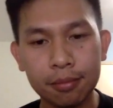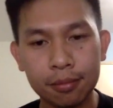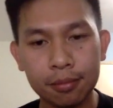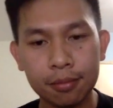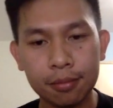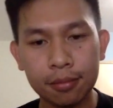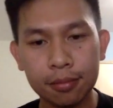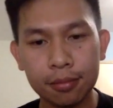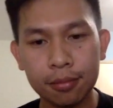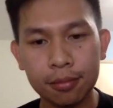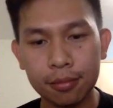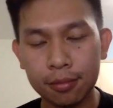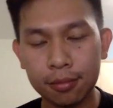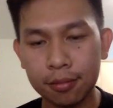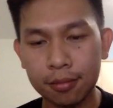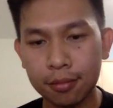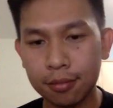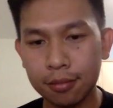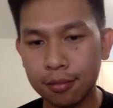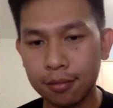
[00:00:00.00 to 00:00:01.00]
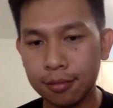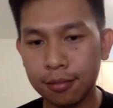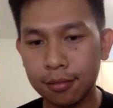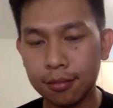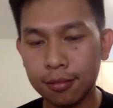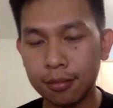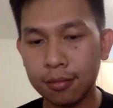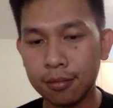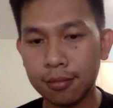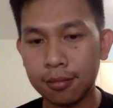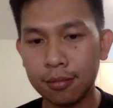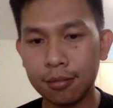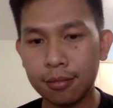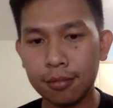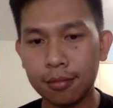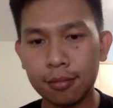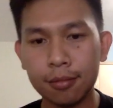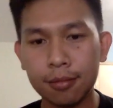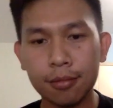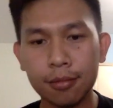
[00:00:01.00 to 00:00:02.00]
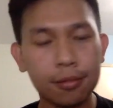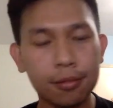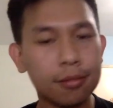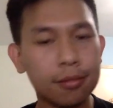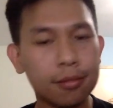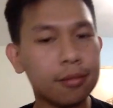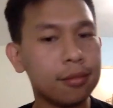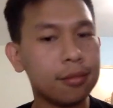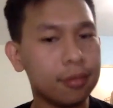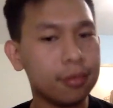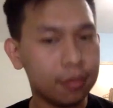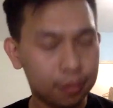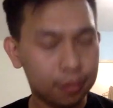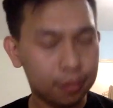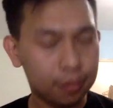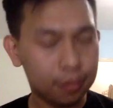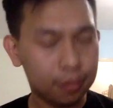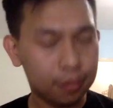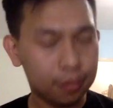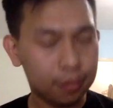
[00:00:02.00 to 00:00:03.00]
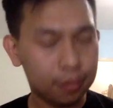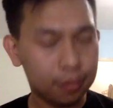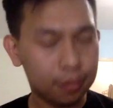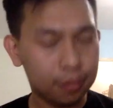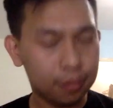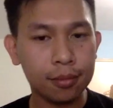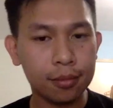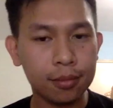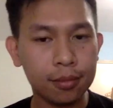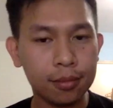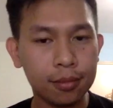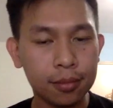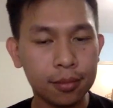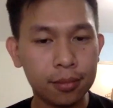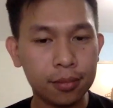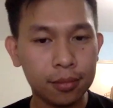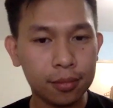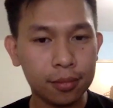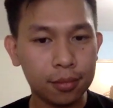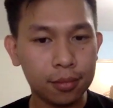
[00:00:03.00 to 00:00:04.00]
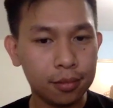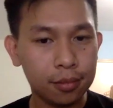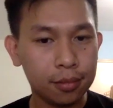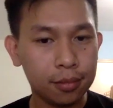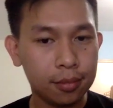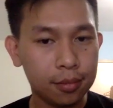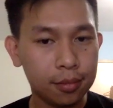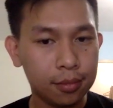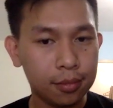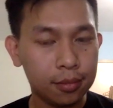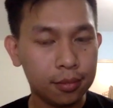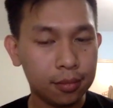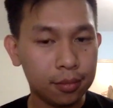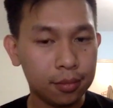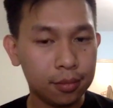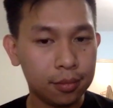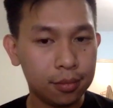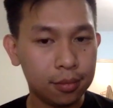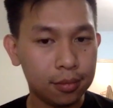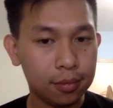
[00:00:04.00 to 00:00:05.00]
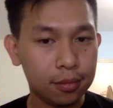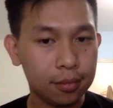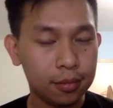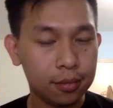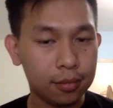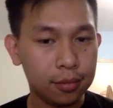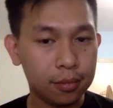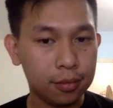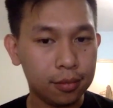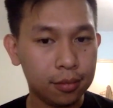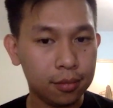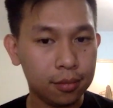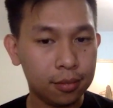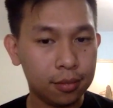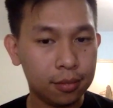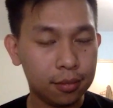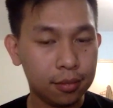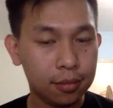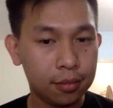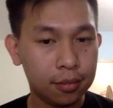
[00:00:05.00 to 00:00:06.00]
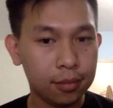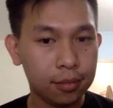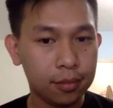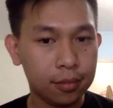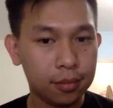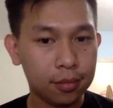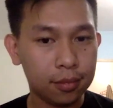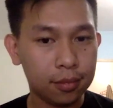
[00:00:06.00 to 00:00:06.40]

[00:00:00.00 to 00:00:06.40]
No words are spoken by the person on screen.